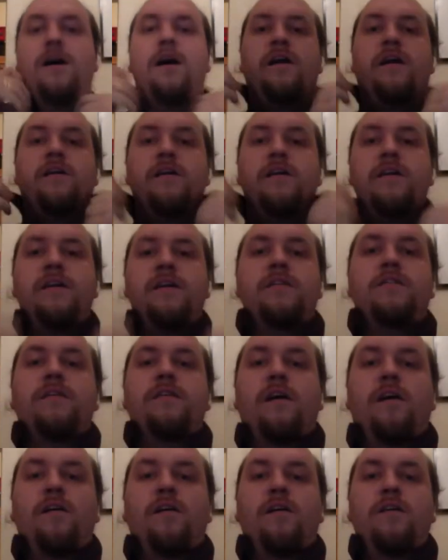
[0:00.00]
underneath the
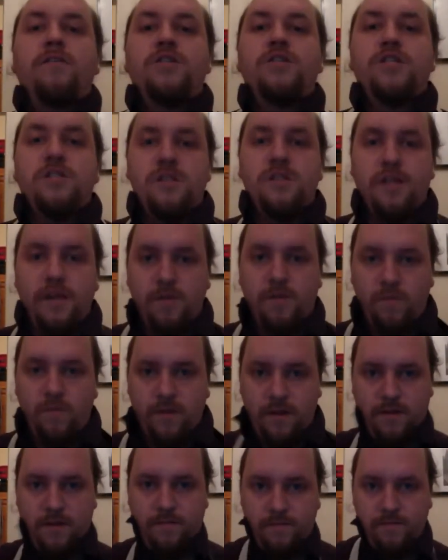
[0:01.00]
collar, just like with
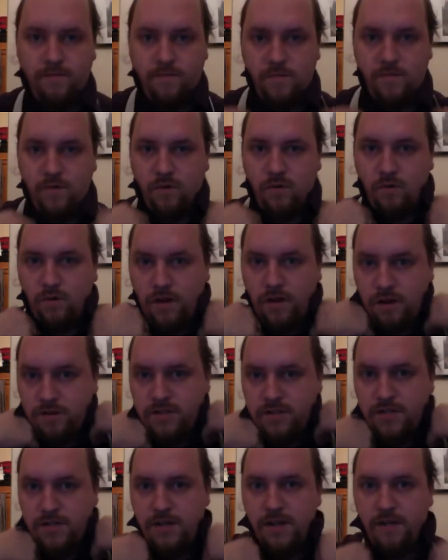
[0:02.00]
an ordinary
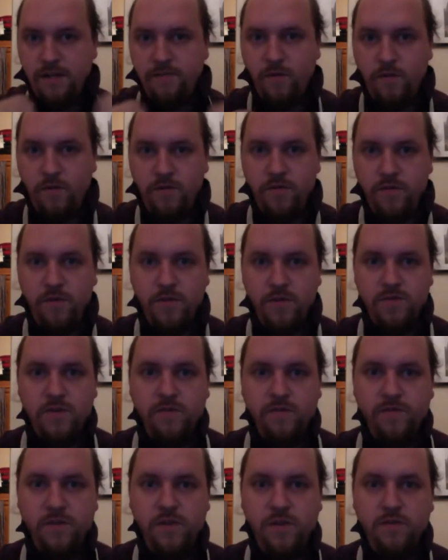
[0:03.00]
tie, for those
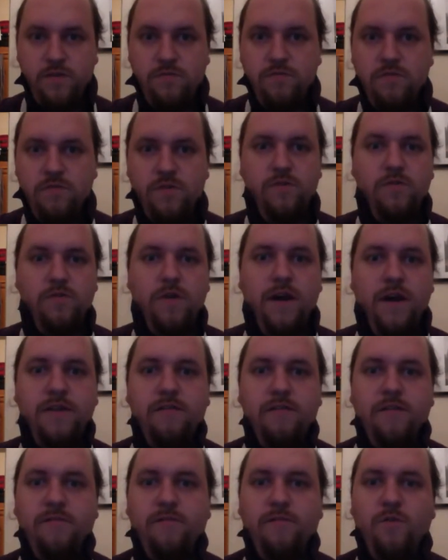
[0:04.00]
of you who
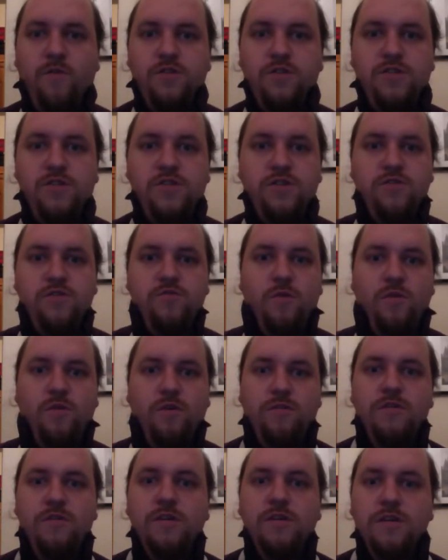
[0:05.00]
either are forced to
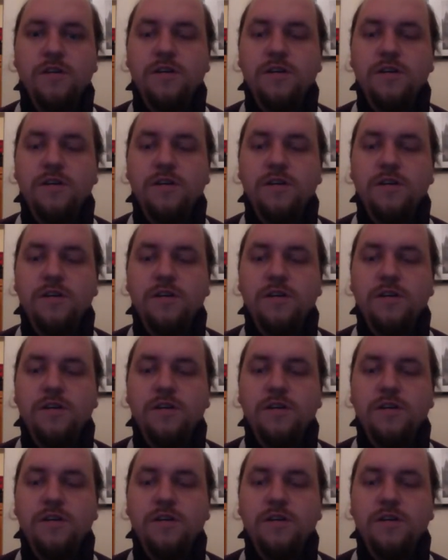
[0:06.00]
or